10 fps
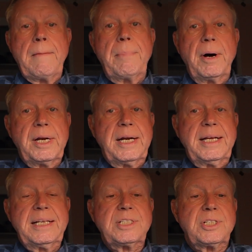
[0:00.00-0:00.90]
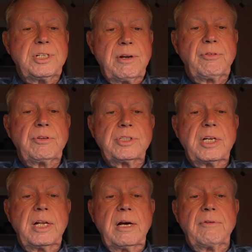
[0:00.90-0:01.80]
But it is different
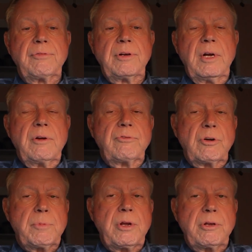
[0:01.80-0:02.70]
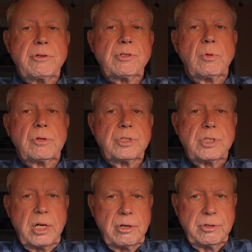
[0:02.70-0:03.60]
enough from your usual
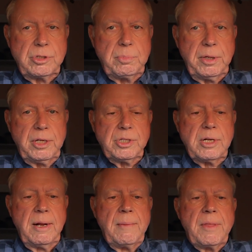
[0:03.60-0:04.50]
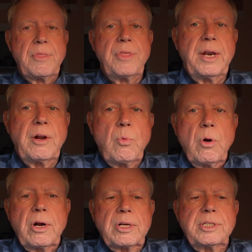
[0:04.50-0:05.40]
stuttered speech that it
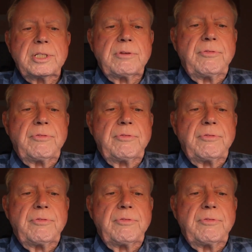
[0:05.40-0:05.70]
works, it's